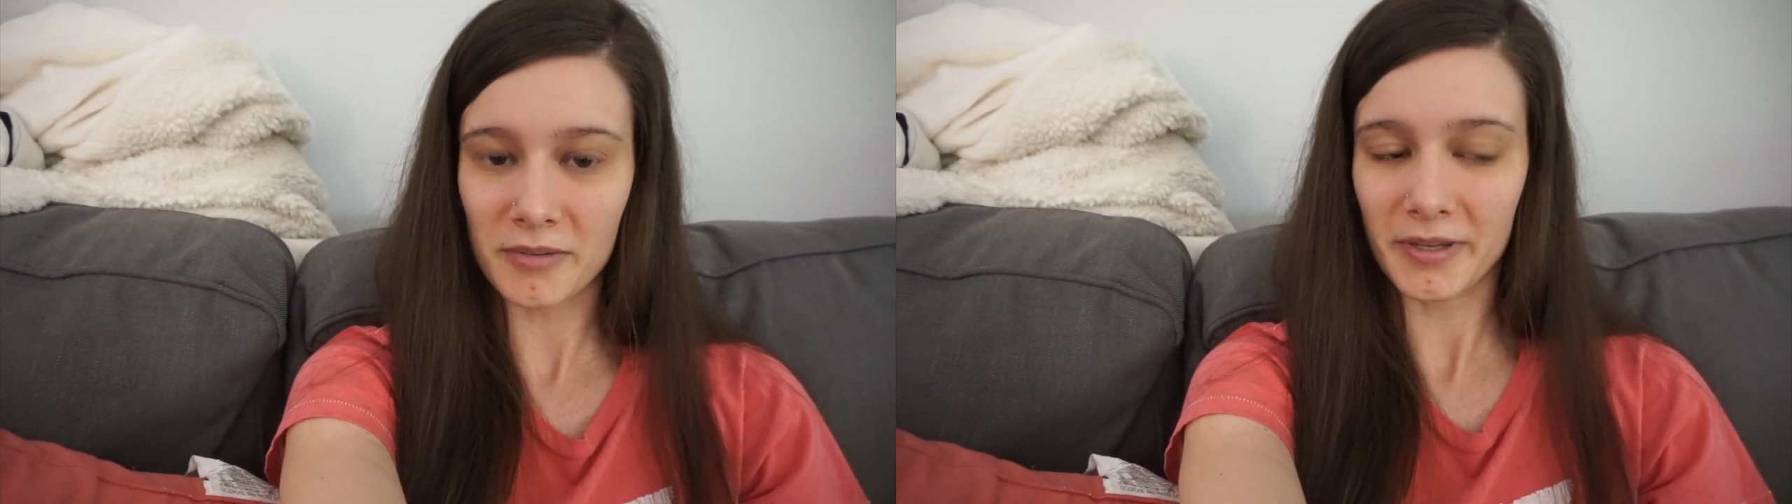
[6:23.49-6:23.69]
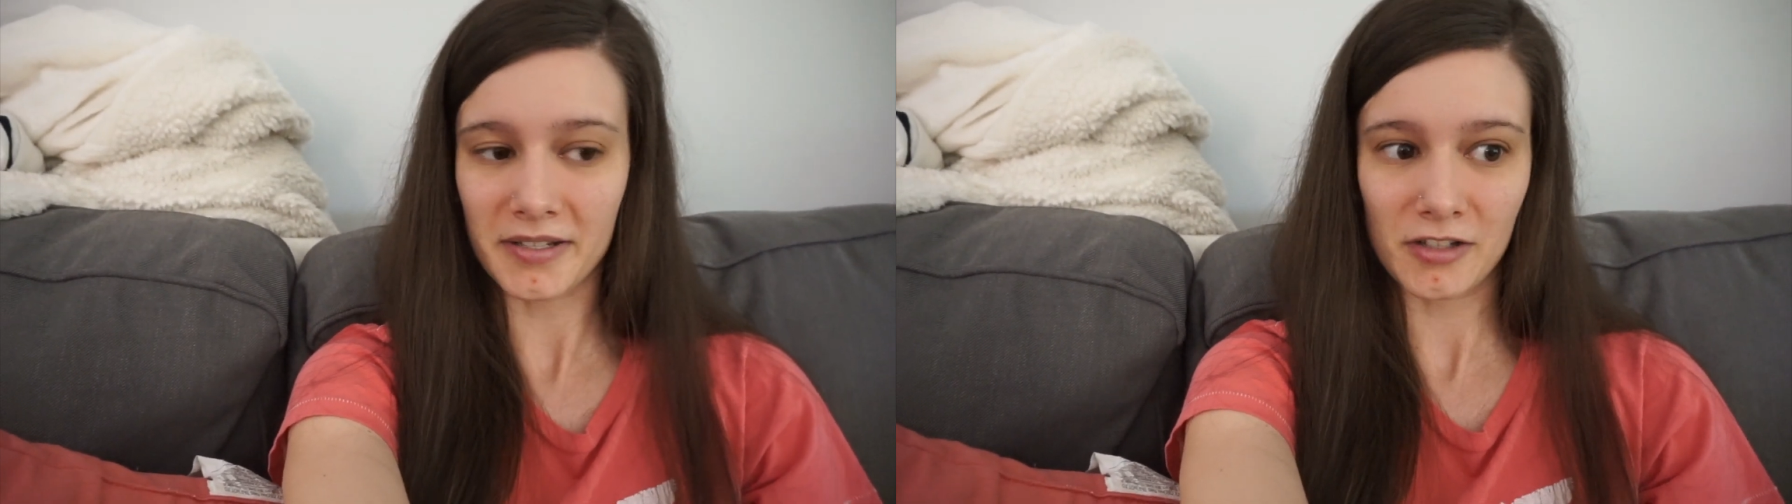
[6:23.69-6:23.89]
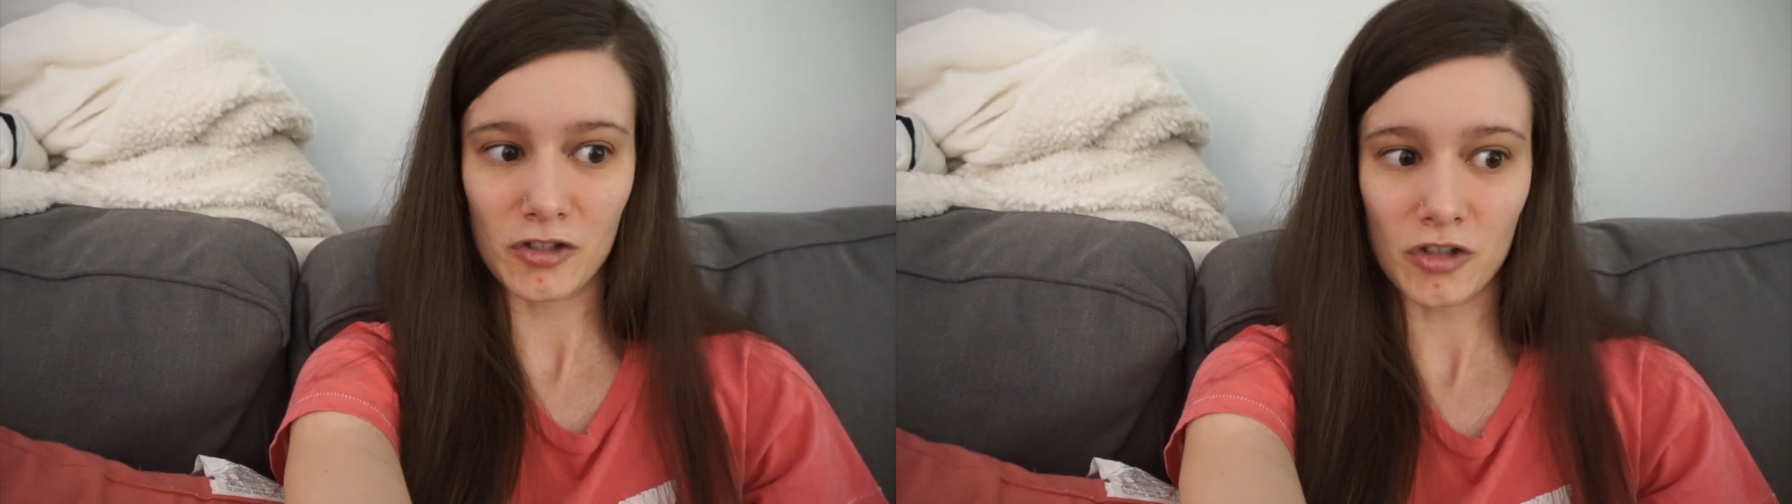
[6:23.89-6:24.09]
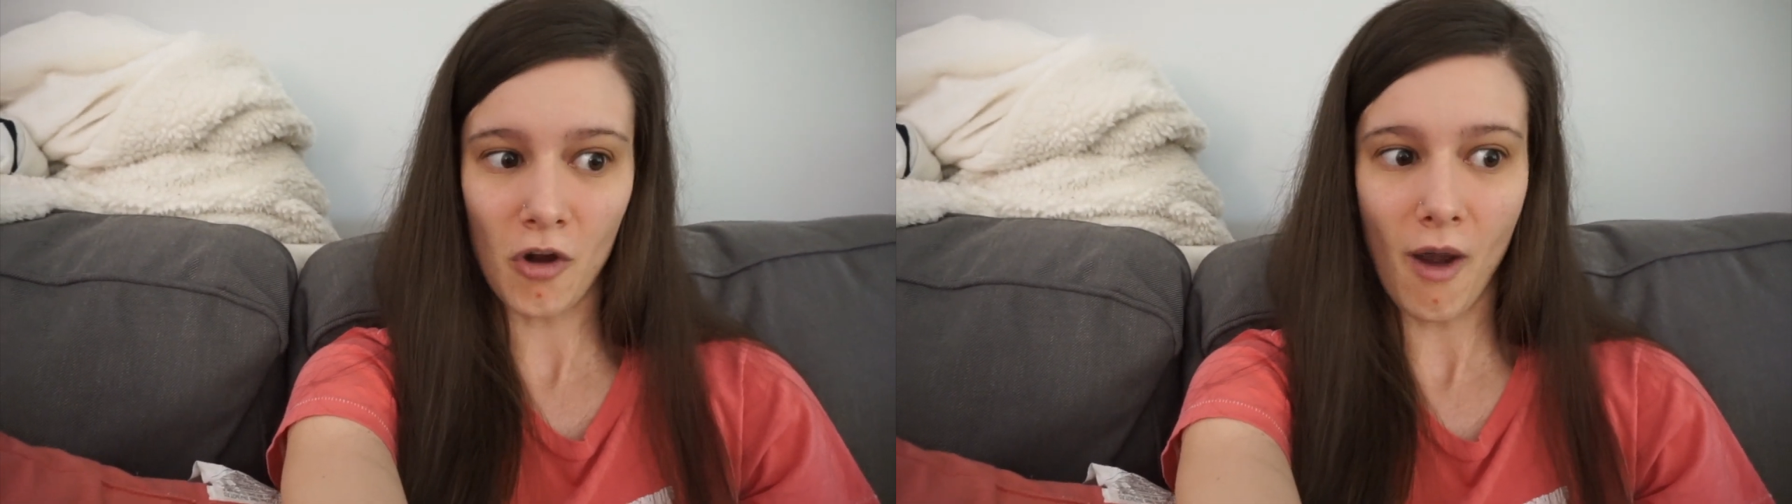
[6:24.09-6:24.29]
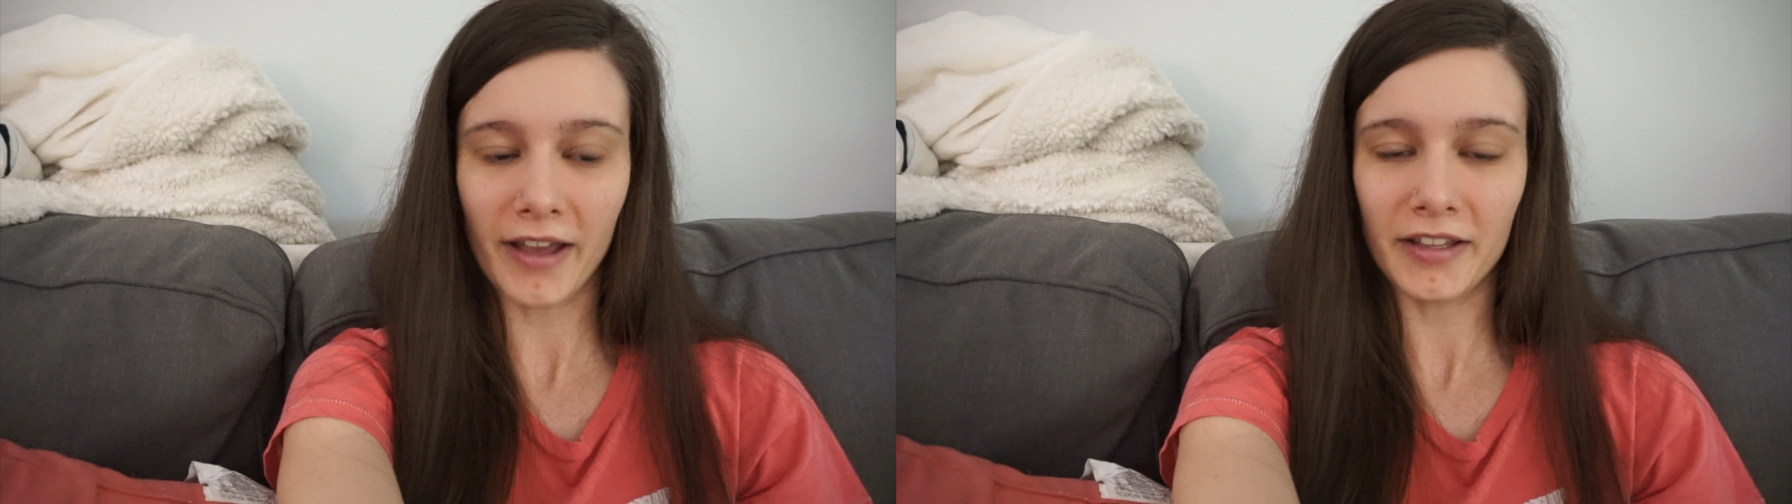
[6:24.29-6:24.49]
it because it's
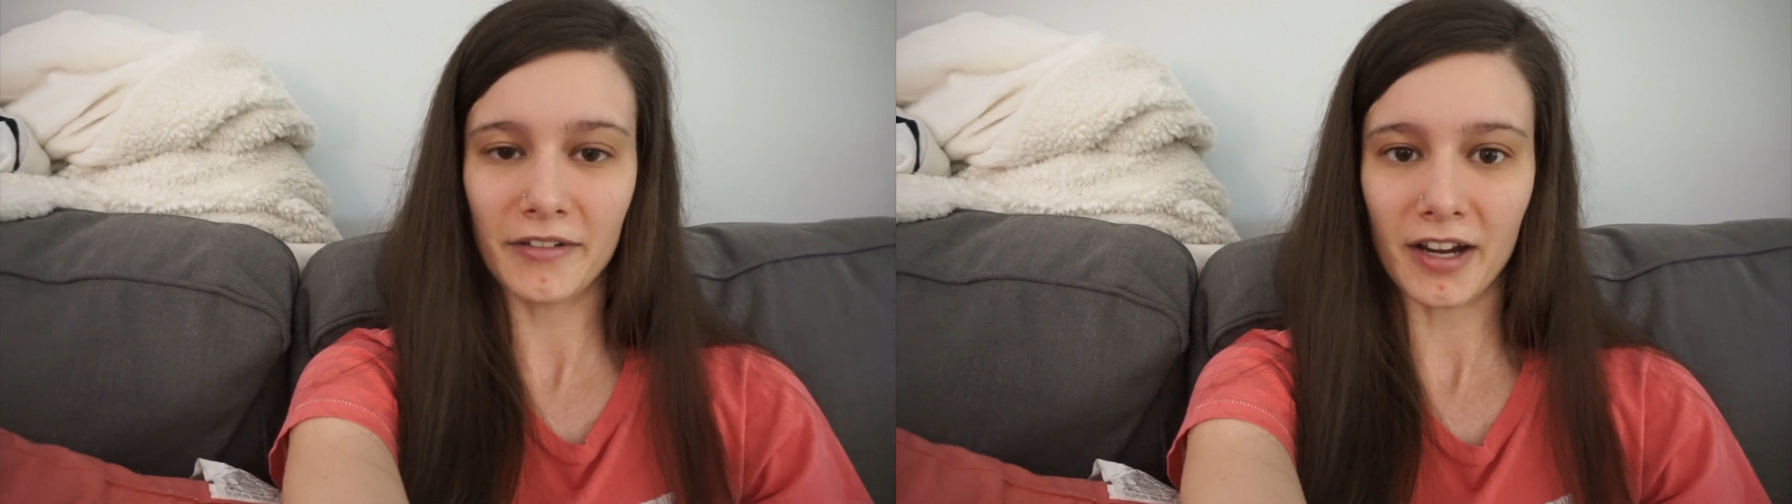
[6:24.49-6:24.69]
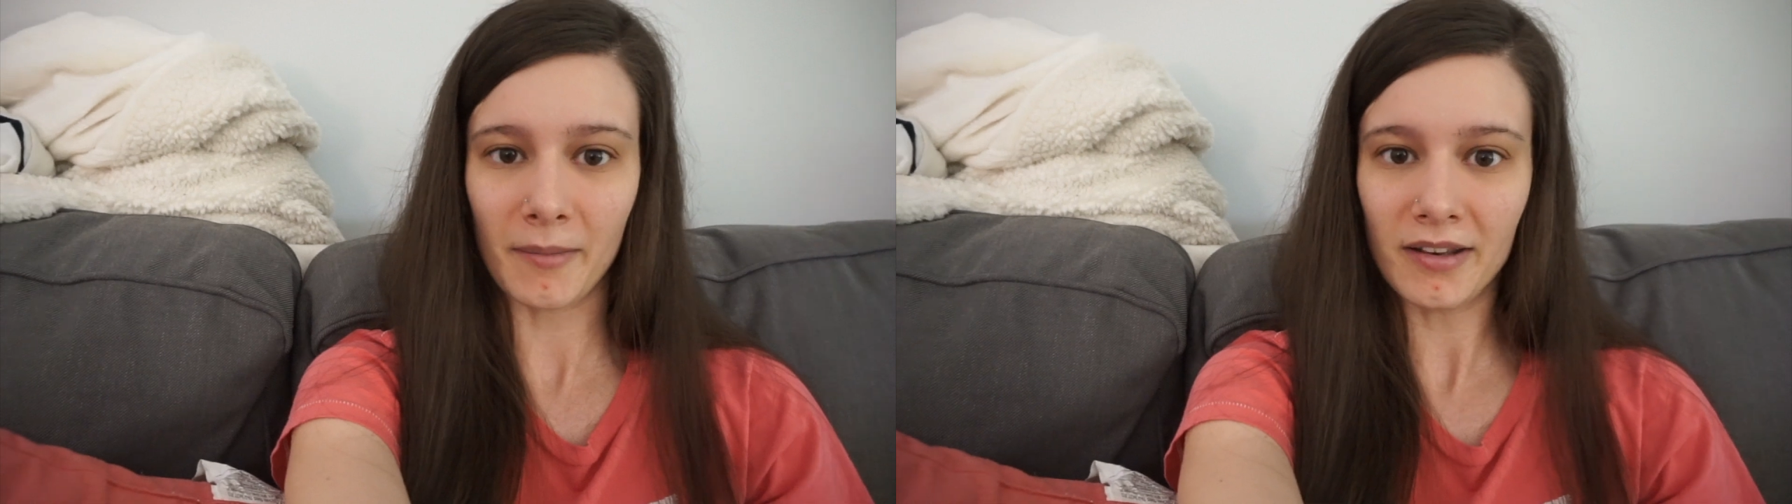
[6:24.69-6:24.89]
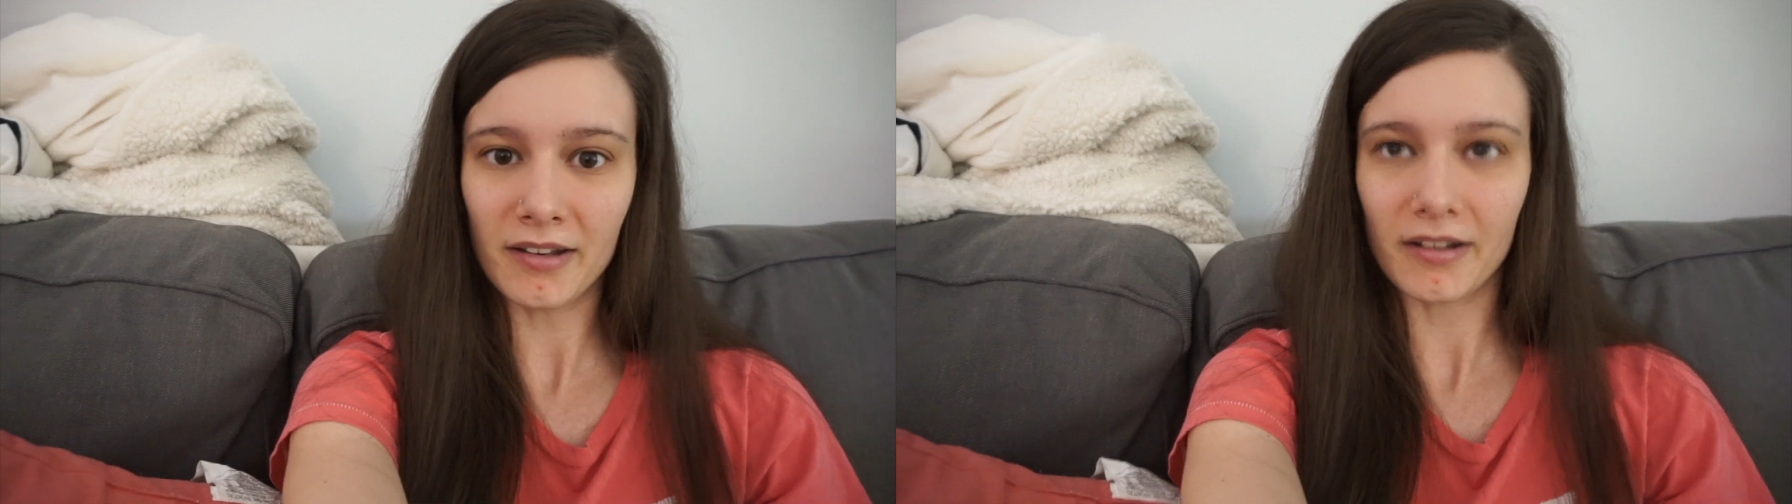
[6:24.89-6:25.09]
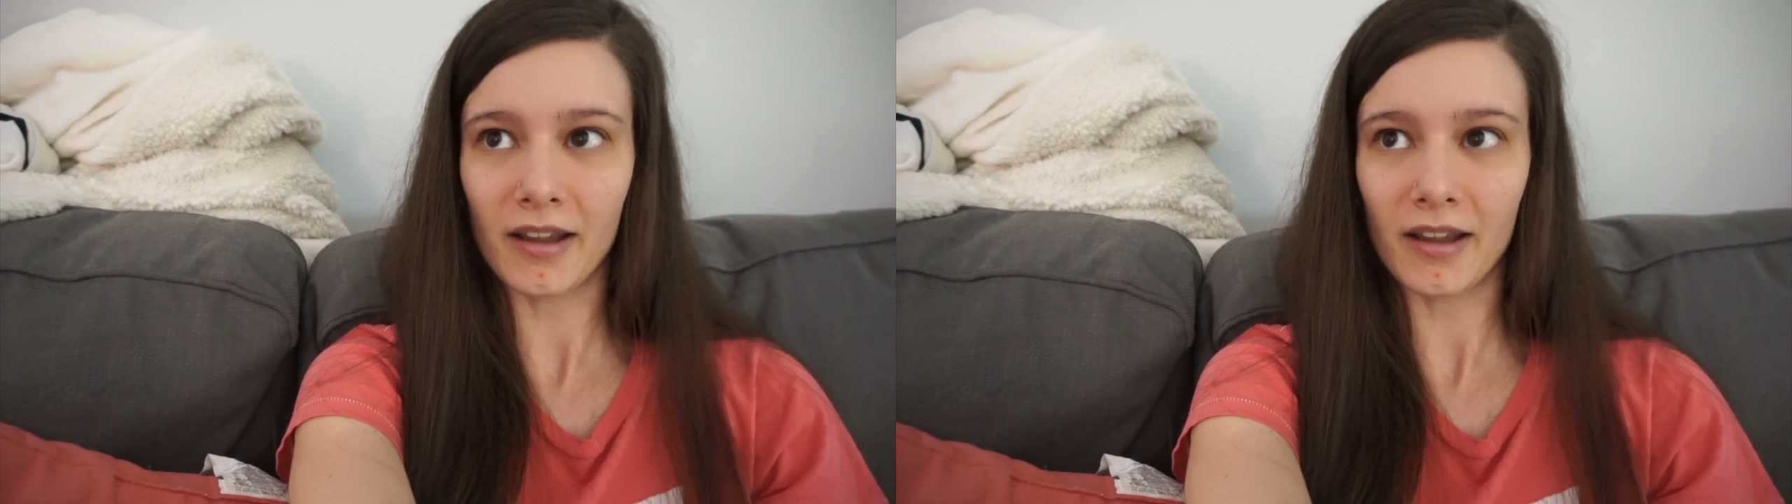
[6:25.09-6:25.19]
so highly recommended.